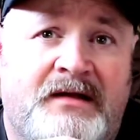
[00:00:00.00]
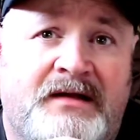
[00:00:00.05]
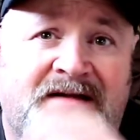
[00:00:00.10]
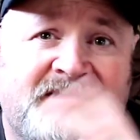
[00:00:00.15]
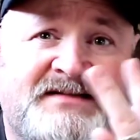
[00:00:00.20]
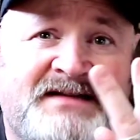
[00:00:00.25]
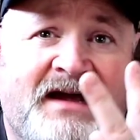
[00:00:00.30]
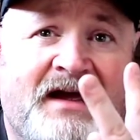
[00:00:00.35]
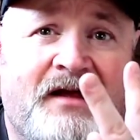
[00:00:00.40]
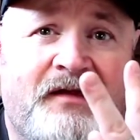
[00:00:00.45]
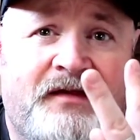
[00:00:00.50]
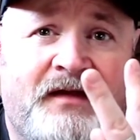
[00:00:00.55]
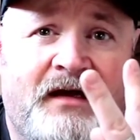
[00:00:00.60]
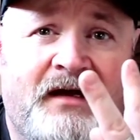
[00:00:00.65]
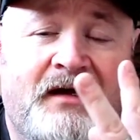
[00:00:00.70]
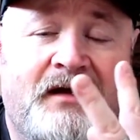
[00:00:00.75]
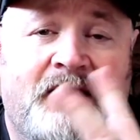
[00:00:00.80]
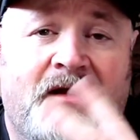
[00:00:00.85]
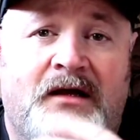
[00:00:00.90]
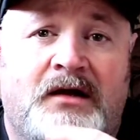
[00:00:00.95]
The second
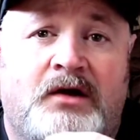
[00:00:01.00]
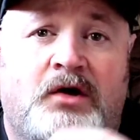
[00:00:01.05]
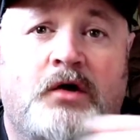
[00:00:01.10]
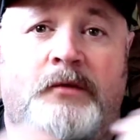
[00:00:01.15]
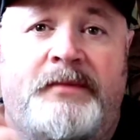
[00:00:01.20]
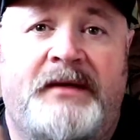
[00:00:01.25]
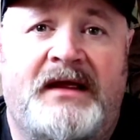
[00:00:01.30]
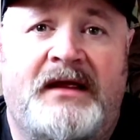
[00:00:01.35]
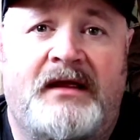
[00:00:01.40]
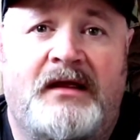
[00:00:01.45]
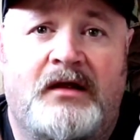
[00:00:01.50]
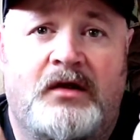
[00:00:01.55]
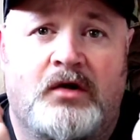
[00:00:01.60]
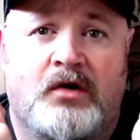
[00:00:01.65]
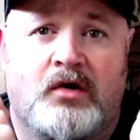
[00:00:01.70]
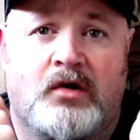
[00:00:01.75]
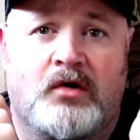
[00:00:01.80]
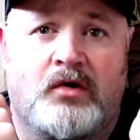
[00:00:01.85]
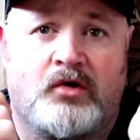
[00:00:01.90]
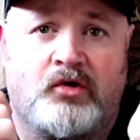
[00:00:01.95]
thing could be
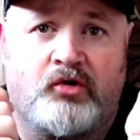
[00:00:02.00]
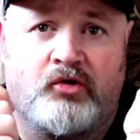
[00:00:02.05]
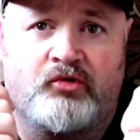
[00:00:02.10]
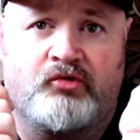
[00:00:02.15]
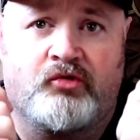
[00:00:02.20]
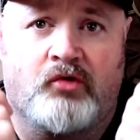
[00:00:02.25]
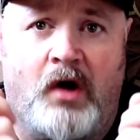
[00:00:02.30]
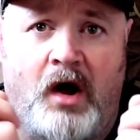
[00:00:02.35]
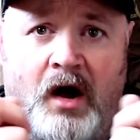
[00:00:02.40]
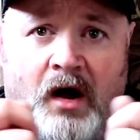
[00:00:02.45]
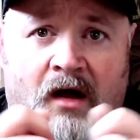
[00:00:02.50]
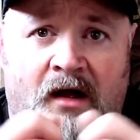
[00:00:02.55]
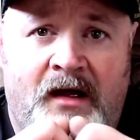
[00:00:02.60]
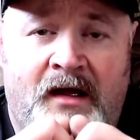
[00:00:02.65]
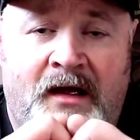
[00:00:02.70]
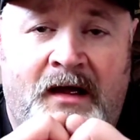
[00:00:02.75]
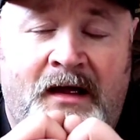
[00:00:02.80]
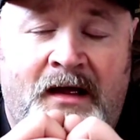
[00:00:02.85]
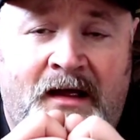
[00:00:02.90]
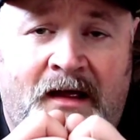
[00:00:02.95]
your draw.
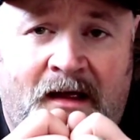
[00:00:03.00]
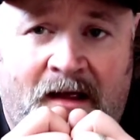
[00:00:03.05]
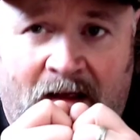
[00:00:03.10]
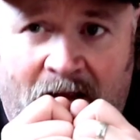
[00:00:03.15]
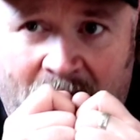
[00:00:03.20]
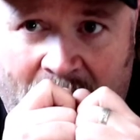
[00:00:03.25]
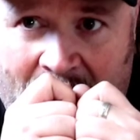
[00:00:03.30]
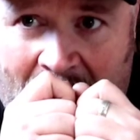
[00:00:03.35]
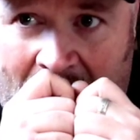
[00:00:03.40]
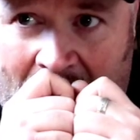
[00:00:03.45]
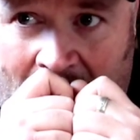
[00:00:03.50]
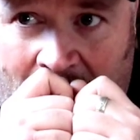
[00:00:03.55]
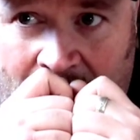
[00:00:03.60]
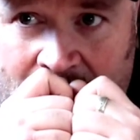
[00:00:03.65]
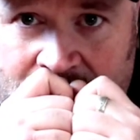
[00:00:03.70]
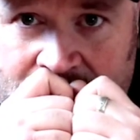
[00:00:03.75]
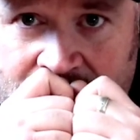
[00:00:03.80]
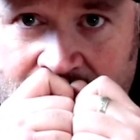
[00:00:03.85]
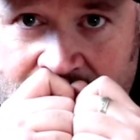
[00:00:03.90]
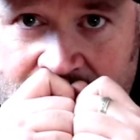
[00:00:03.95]

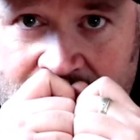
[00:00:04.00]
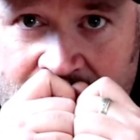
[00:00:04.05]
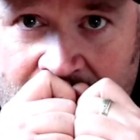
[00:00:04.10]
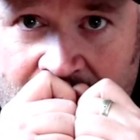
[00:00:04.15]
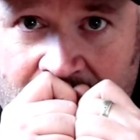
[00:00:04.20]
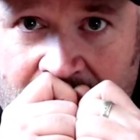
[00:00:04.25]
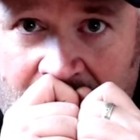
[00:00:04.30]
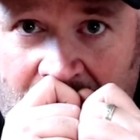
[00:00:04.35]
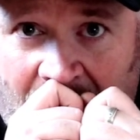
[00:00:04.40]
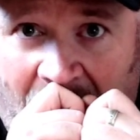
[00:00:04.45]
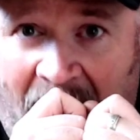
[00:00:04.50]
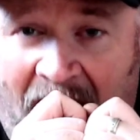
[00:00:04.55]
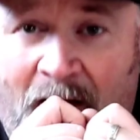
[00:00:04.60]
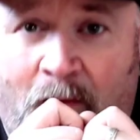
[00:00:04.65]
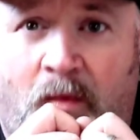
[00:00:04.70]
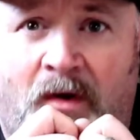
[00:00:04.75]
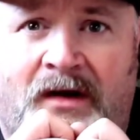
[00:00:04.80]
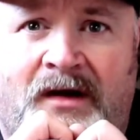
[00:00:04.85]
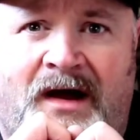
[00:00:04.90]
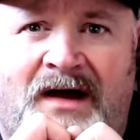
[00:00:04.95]
Now, I
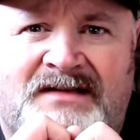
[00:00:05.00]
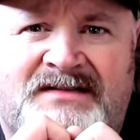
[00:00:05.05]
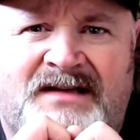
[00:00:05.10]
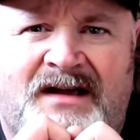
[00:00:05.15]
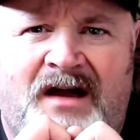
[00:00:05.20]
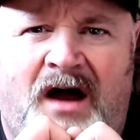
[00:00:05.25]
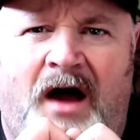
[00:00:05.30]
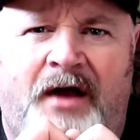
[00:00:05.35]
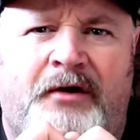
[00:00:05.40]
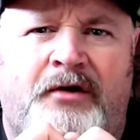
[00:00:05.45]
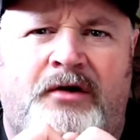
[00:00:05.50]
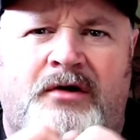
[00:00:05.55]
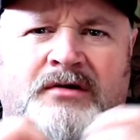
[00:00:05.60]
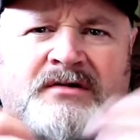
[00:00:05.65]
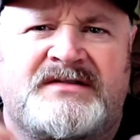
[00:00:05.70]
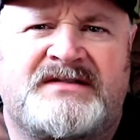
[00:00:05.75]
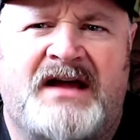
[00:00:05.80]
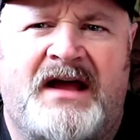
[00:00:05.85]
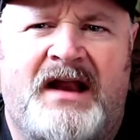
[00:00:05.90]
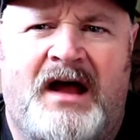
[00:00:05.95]
had one guy say, I don't
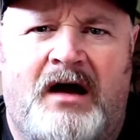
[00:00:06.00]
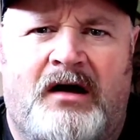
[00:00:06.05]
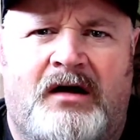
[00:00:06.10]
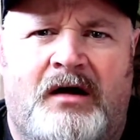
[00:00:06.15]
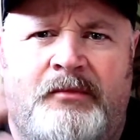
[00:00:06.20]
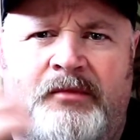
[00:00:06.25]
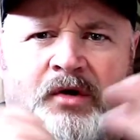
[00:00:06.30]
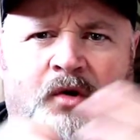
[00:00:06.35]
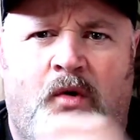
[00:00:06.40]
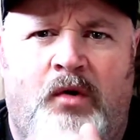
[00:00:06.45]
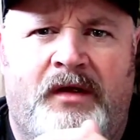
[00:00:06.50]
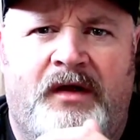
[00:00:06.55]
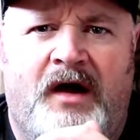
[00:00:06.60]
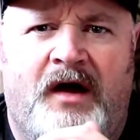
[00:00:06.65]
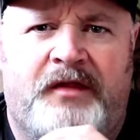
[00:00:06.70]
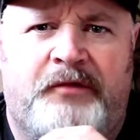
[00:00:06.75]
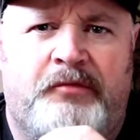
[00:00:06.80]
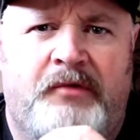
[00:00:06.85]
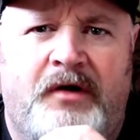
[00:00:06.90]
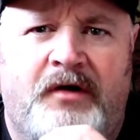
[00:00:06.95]
understand how come you only
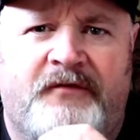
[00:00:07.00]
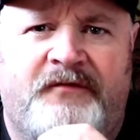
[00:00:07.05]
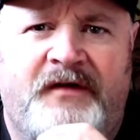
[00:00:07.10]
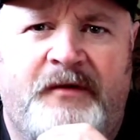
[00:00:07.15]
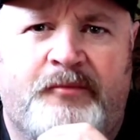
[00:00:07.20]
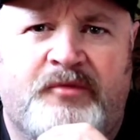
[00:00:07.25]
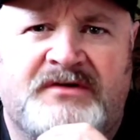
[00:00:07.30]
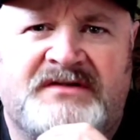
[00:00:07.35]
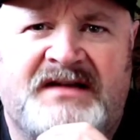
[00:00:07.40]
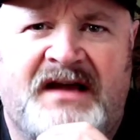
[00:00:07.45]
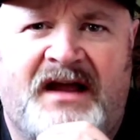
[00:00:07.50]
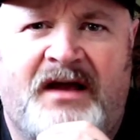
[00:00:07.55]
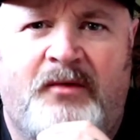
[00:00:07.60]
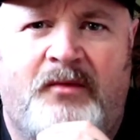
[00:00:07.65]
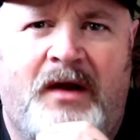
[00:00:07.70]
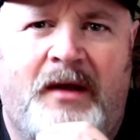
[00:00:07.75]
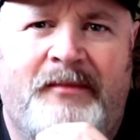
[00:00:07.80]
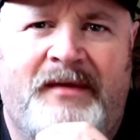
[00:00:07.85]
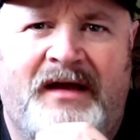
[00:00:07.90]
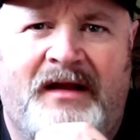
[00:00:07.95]
got 300 feet per second
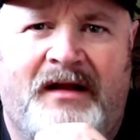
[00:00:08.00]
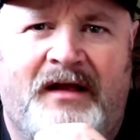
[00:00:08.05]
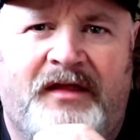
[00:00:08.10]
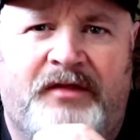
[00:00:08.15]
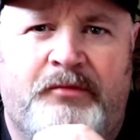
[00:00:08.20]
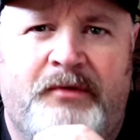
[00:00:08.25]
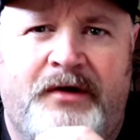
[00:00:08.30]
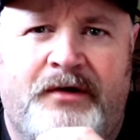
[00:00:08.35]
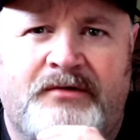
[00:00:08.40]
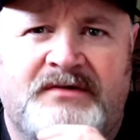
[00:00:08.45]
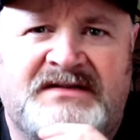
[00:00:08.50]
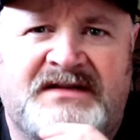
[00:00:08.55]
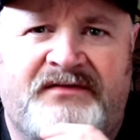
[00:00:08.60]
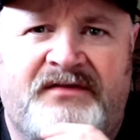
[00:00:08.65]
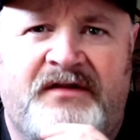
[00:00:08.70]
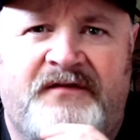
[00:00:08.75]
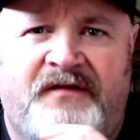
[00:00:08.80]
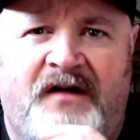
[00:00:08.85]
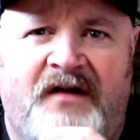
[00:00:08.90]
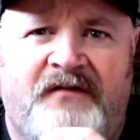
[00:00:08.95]
when I'm getting like
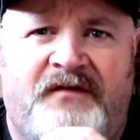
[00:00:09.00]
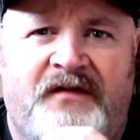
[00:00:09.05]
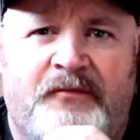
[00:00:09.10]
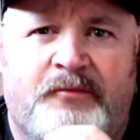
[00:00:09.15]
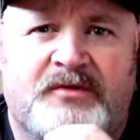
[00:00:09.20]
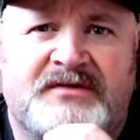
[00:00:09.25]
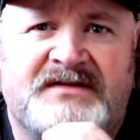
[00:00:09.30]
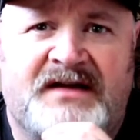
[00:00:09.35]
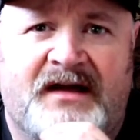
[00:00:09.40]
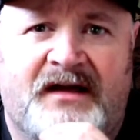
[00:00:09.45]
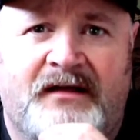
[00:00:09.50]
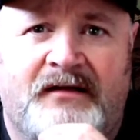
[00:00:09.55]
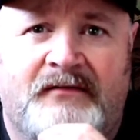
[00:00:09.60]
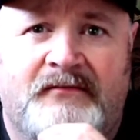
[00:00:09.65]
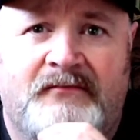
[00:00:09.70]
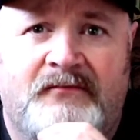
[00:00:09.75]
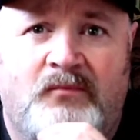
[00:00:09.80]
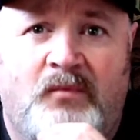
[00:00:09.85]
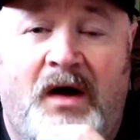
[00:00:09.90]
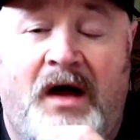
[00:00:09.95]
375 feet per second.
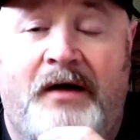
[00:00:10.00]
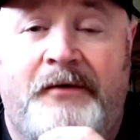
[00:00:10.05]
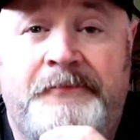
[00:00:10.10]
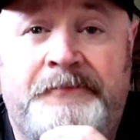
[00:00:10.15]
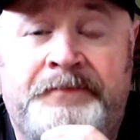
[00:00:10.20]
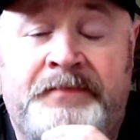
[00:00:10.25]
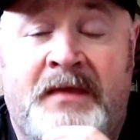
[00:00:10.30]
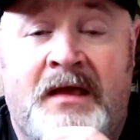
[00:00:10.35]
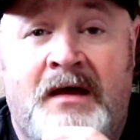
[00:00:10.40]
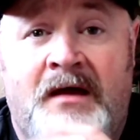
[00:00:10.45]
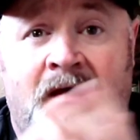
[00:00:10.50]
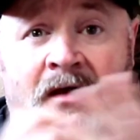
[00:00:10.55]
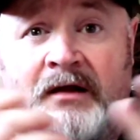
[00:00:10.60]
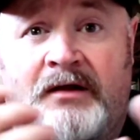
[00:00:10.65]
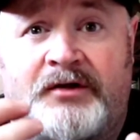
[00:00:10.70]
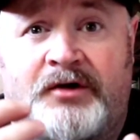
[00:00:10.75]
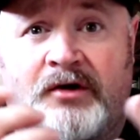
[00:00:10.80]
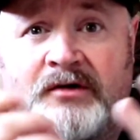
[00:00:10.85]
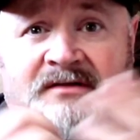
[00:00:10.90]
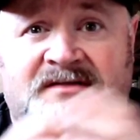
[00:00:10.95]
Well,
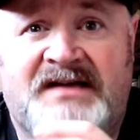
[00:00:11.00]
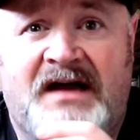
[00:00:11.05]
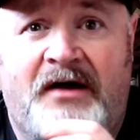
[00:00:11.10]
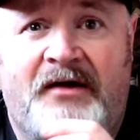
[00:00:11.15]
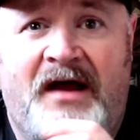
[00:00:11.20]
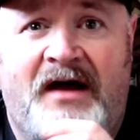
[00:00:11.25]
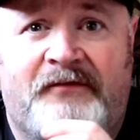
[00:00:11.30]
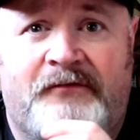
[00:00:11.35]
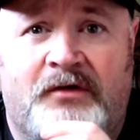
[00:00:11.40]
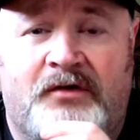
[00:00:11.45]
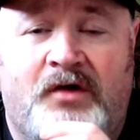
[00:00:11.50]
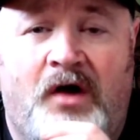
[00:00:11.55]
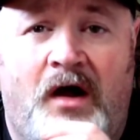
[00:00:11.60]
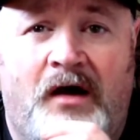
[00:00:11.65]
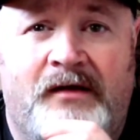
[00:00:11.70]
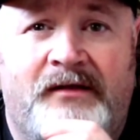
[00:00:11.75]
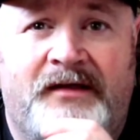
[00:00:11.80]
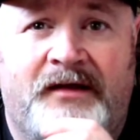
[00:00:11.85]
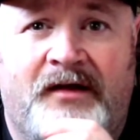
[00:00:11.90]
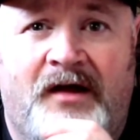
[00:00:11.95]
turns out after
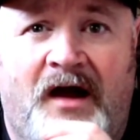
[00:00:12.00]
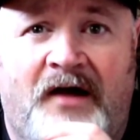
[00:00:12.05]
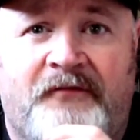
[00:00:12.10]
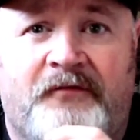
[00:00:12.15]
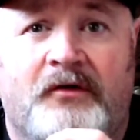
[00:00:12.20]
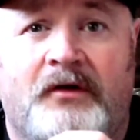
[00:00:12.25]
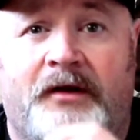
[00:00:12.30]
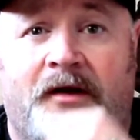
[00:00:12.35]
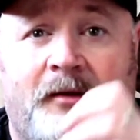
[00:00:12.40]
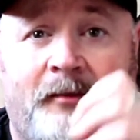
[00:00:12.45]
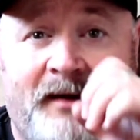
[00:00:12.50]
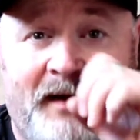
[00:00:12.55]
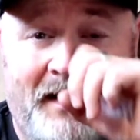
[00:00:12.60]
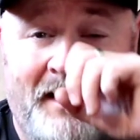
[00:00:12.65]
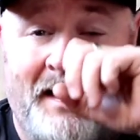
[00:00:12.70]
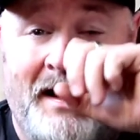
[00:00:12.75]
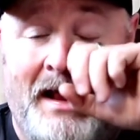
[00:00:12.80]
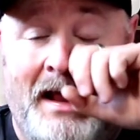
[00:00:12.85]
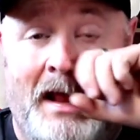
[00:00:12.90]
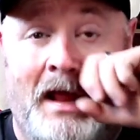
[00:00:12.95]
talking to the guy for a little
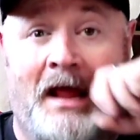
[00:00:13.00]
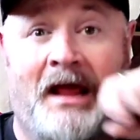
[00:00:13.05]
bit,